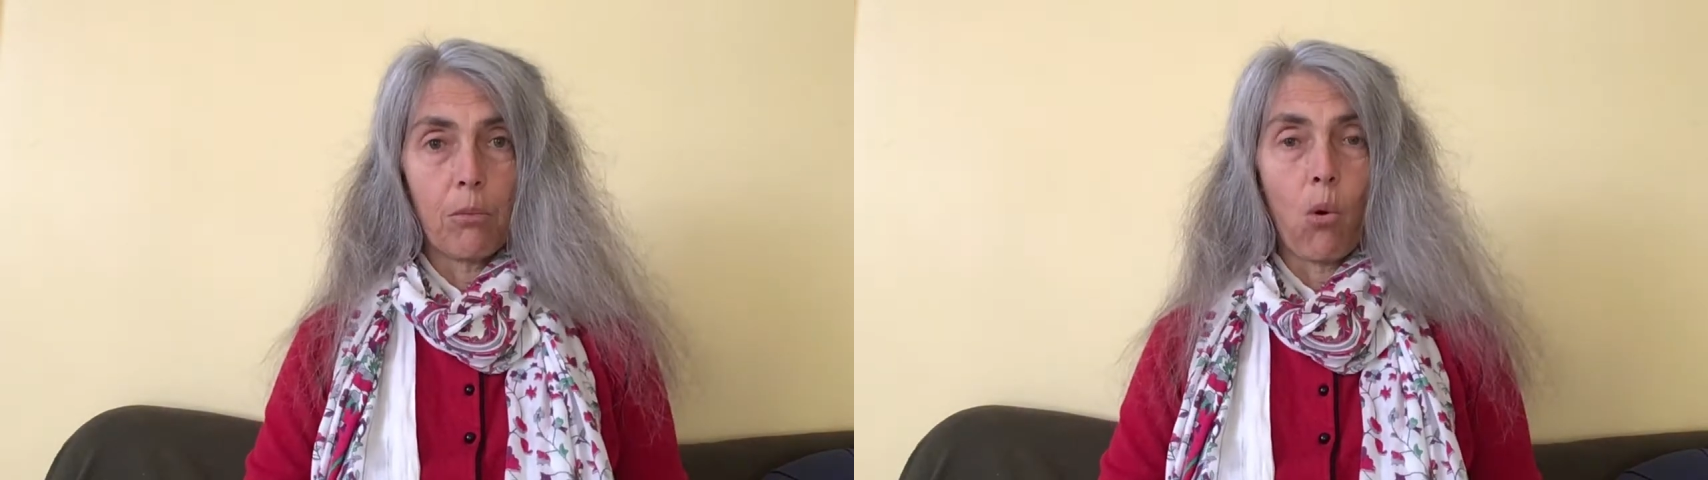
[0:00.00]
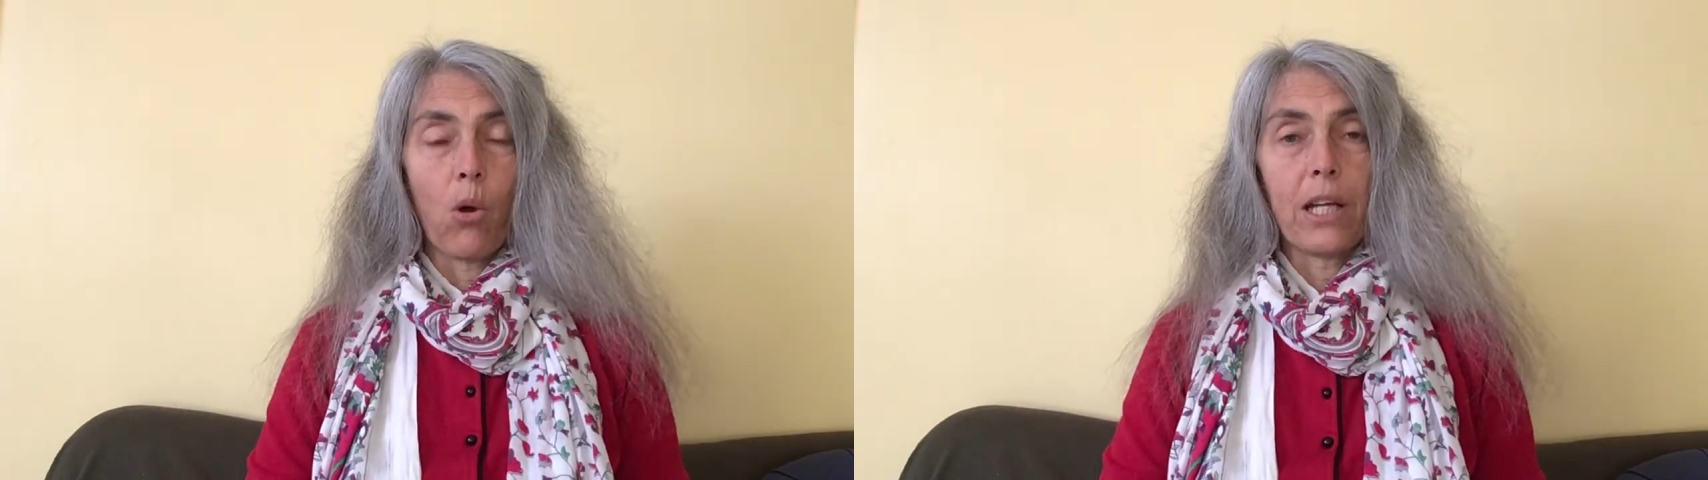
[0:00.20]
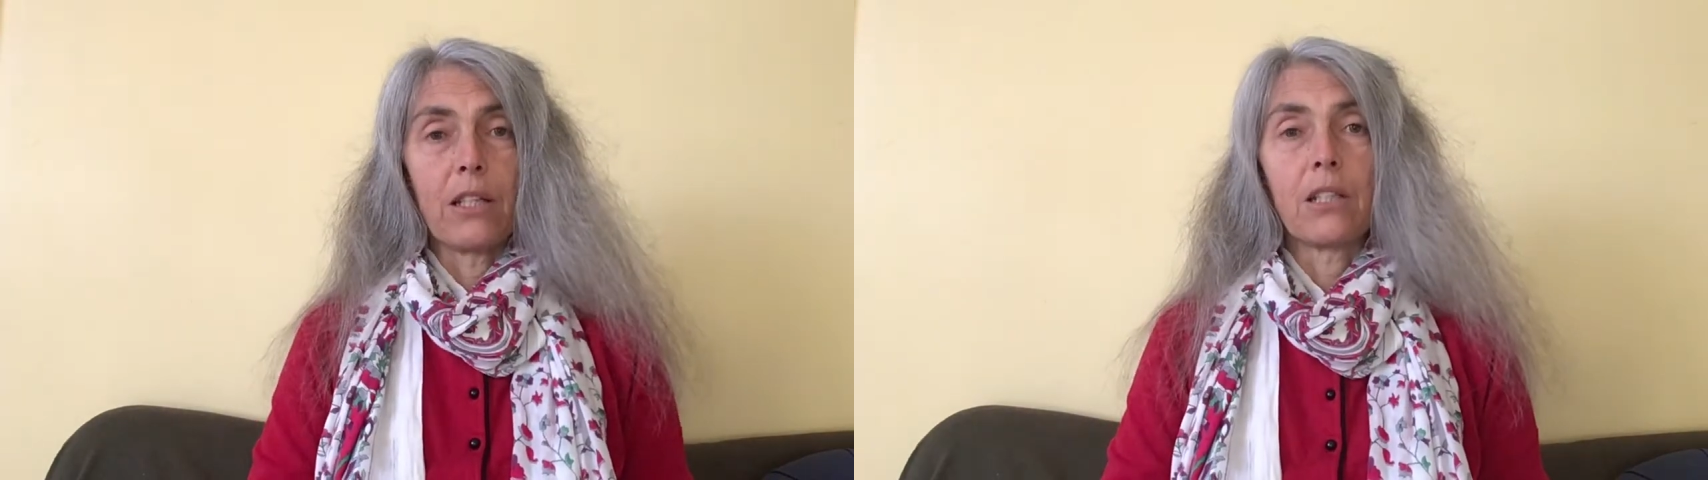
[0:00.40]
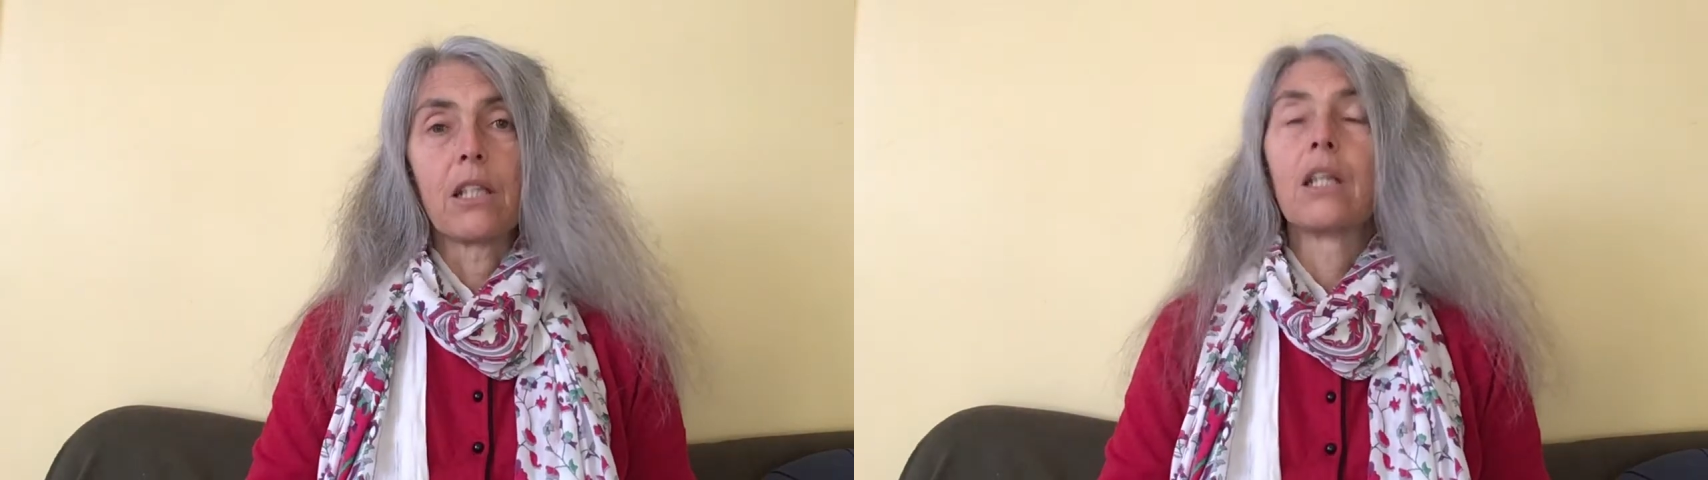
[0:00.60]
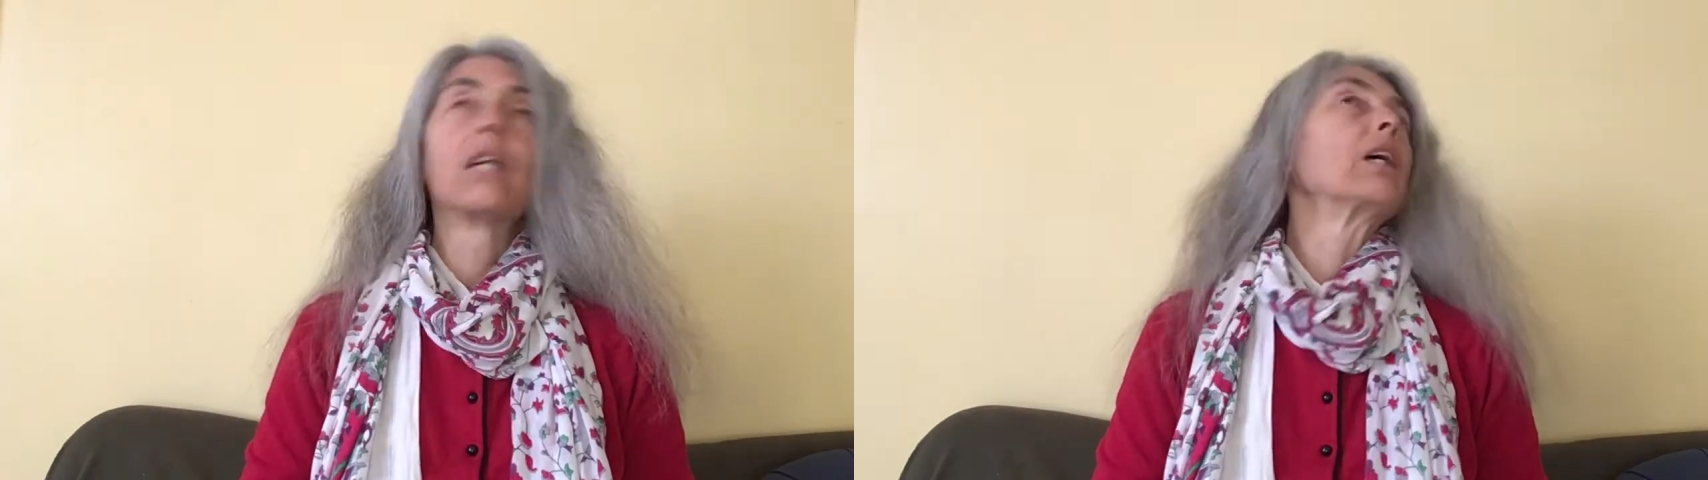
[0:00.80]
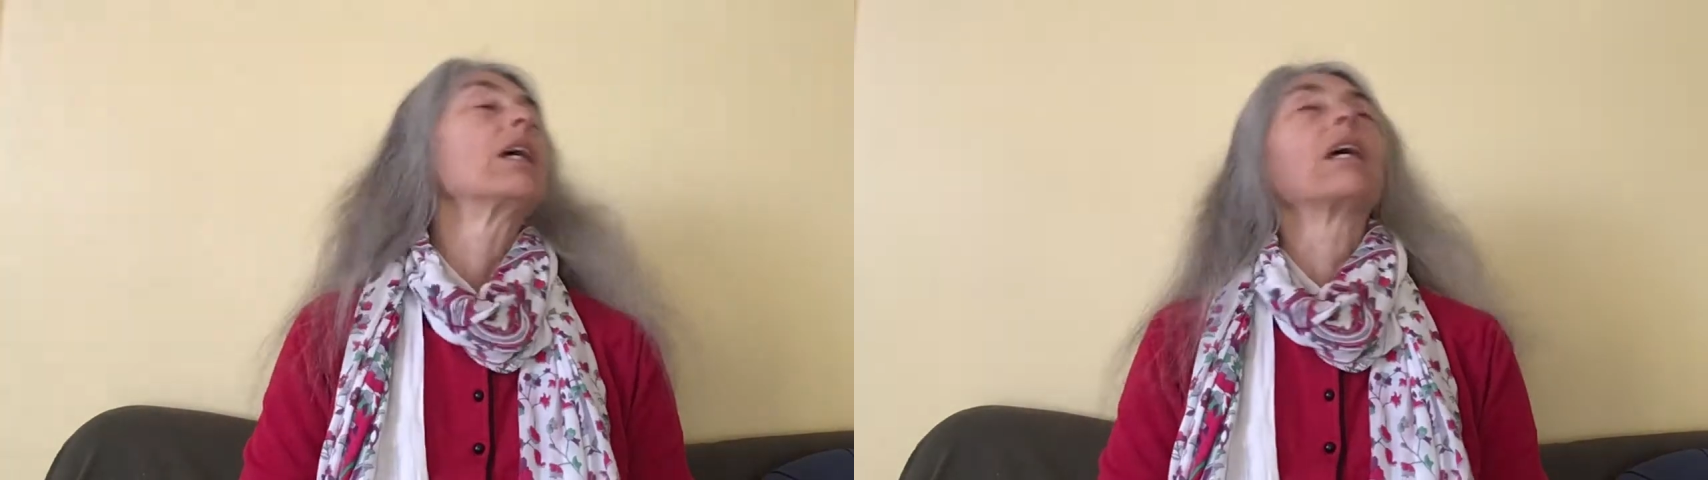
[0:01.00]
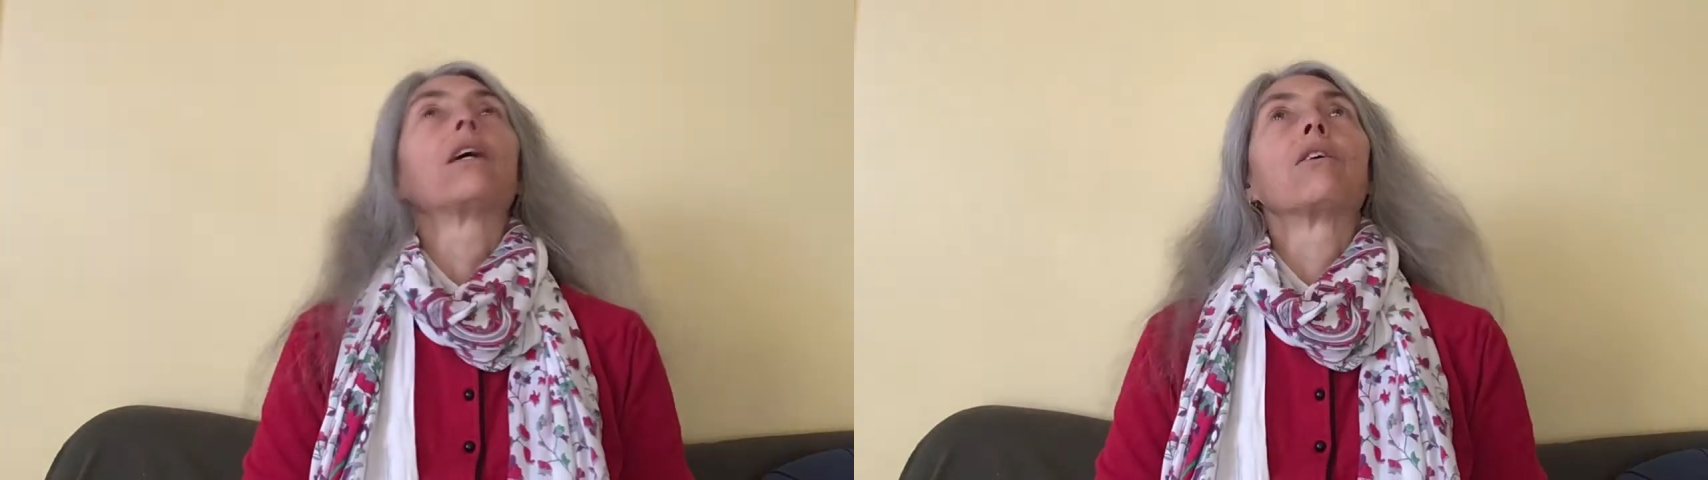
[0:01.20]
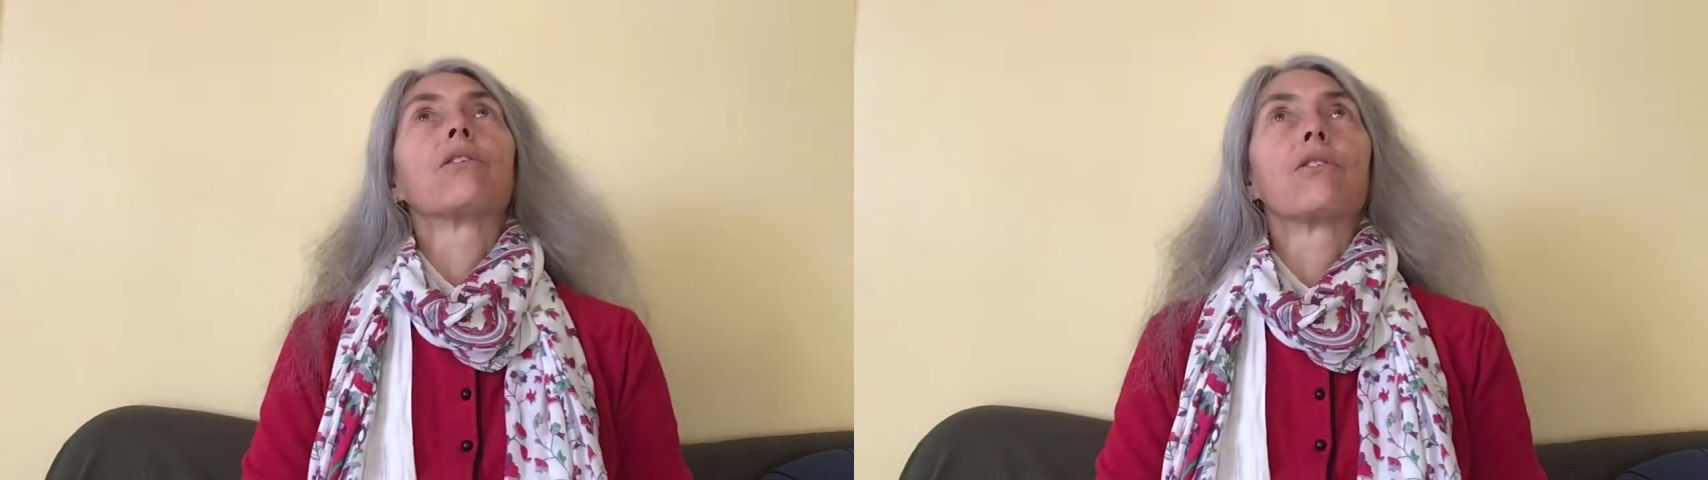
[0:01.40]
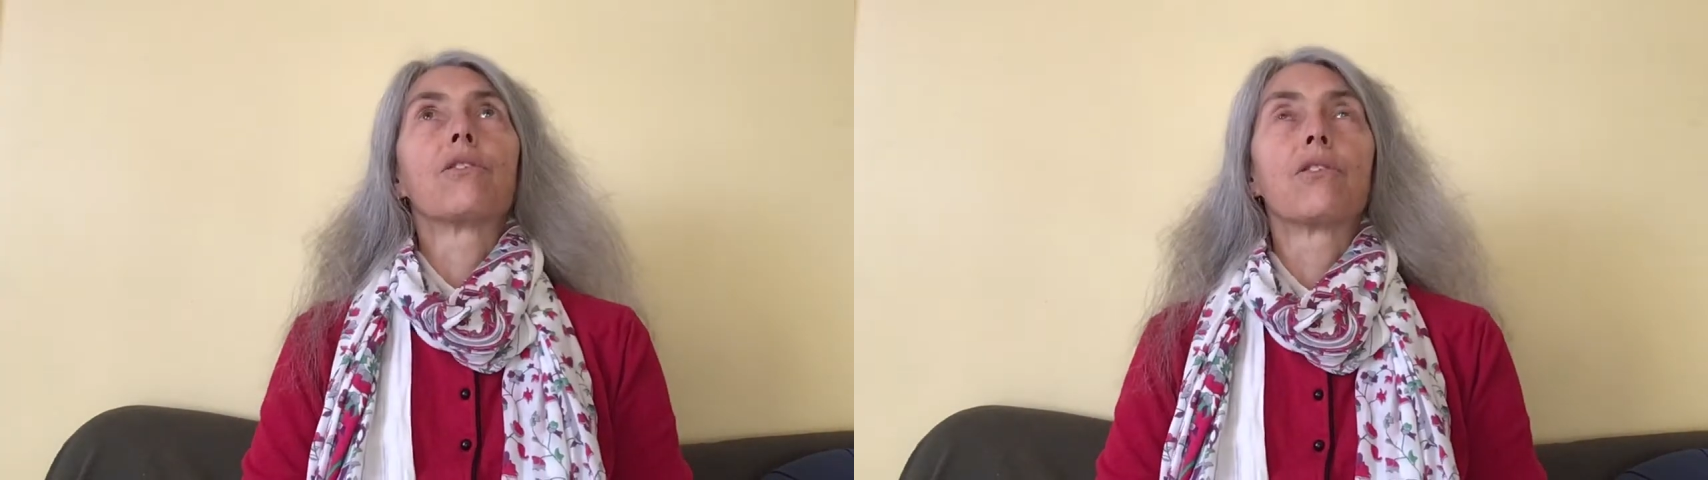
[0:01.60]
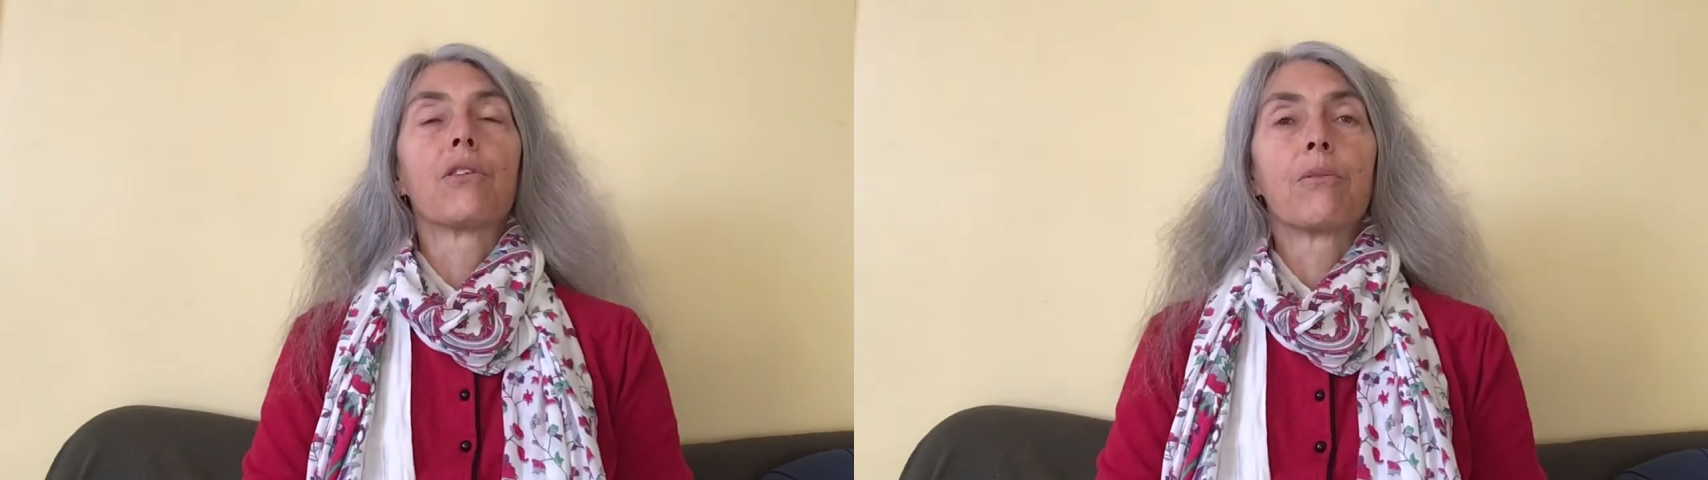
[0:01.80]
point
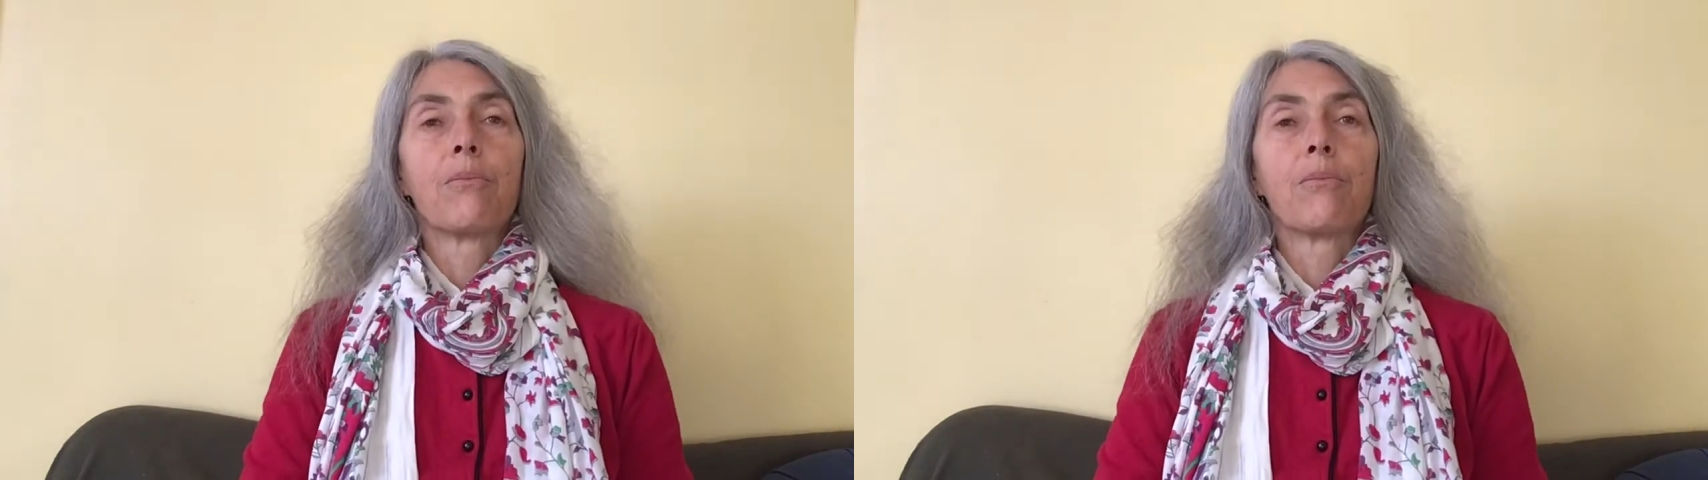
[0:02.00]
is,